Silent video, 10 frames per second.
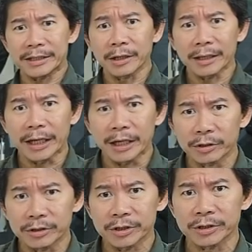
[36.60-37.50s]
it's not a
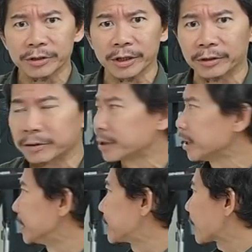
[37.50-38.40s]
huge studio.
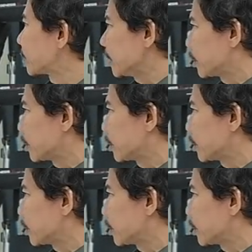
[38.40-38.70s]
It's actually